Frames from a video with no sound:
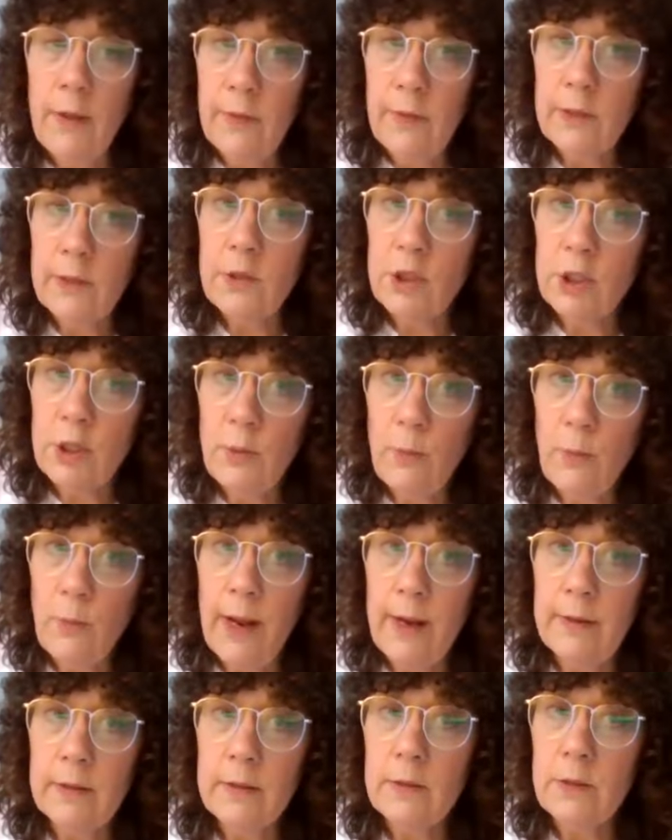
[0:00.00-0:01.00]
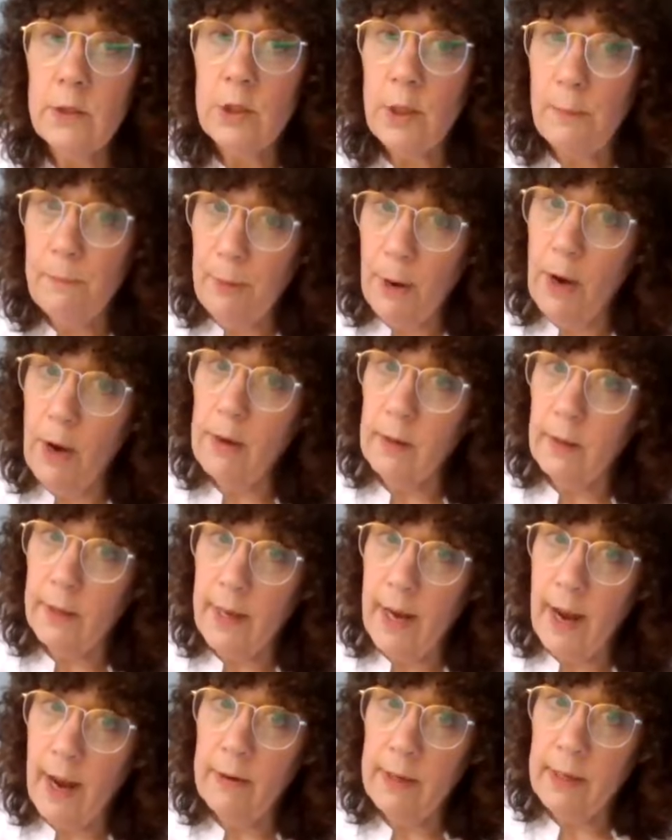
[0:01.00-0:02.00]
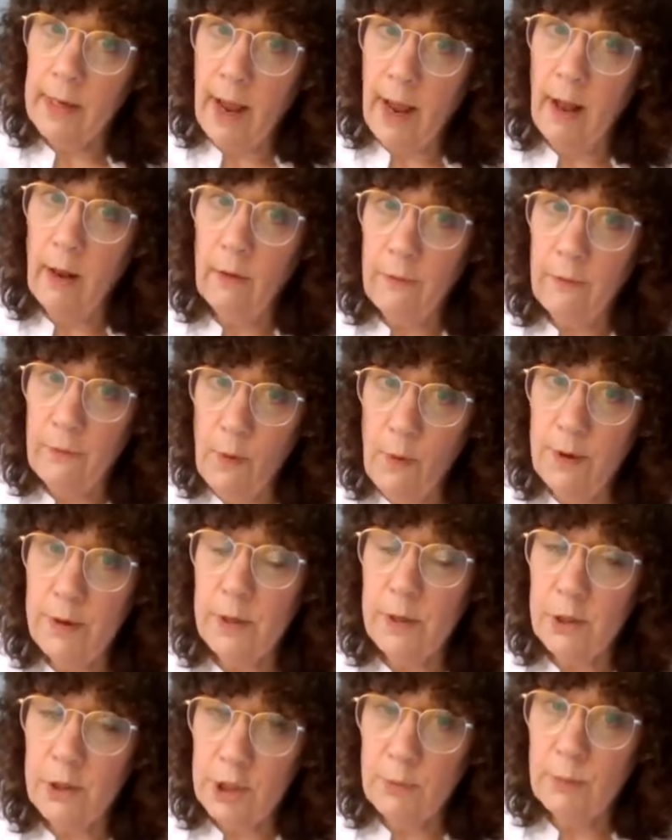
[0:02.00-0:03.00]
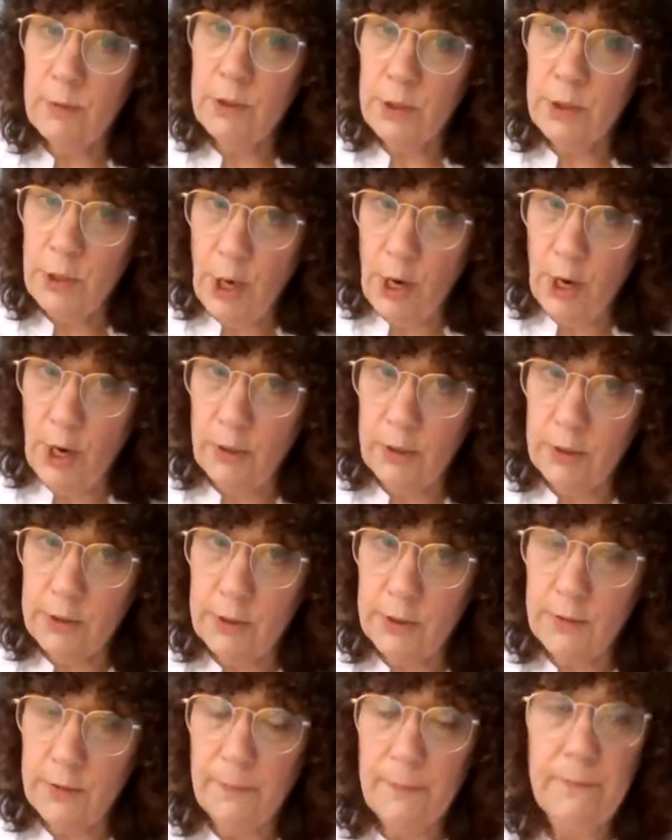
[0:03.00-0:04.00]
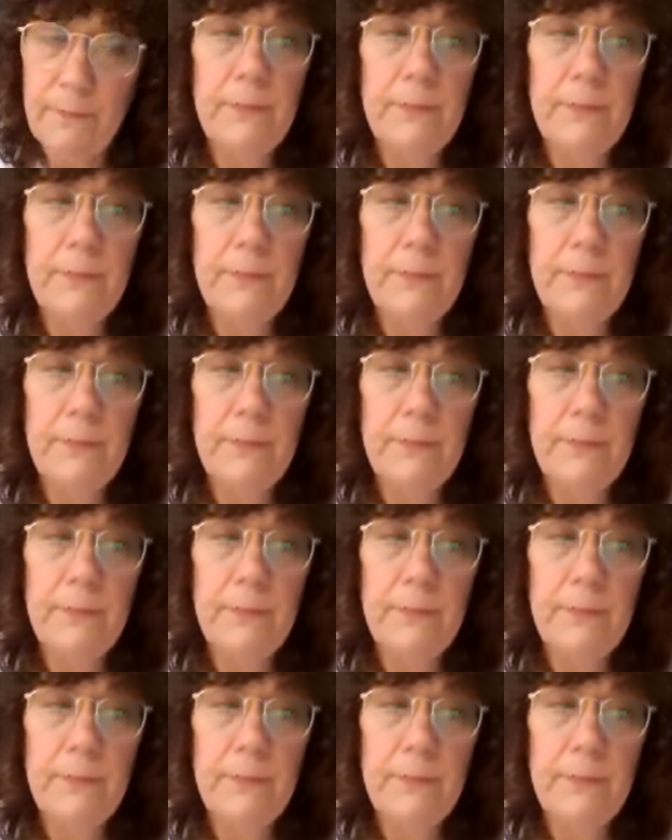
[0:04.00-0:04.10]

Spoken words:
and then she went to Berkeley out in California. She was a nurse.